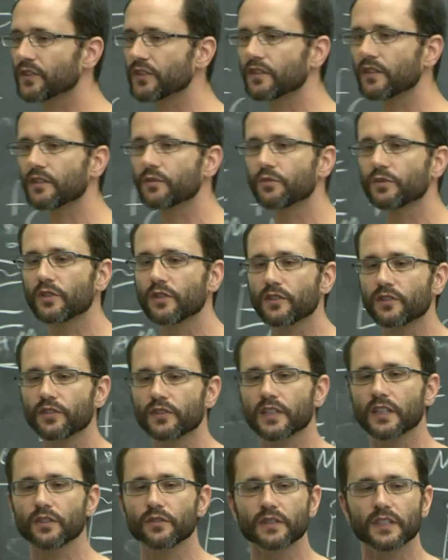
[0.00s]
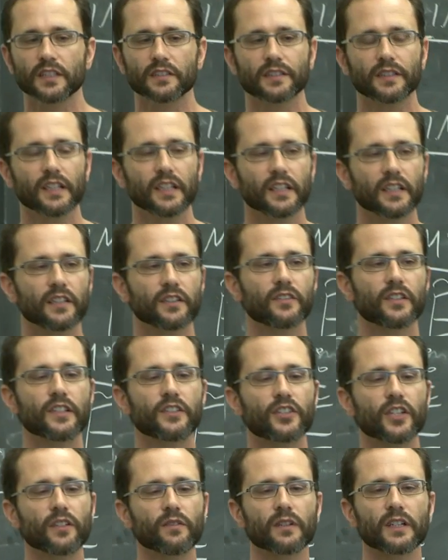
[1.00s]
results would also tell you that the
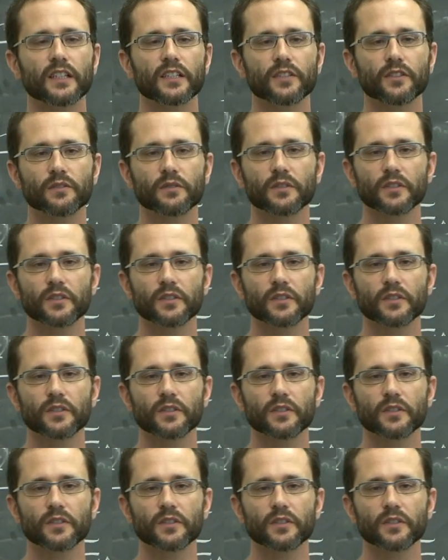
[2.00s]
general, you,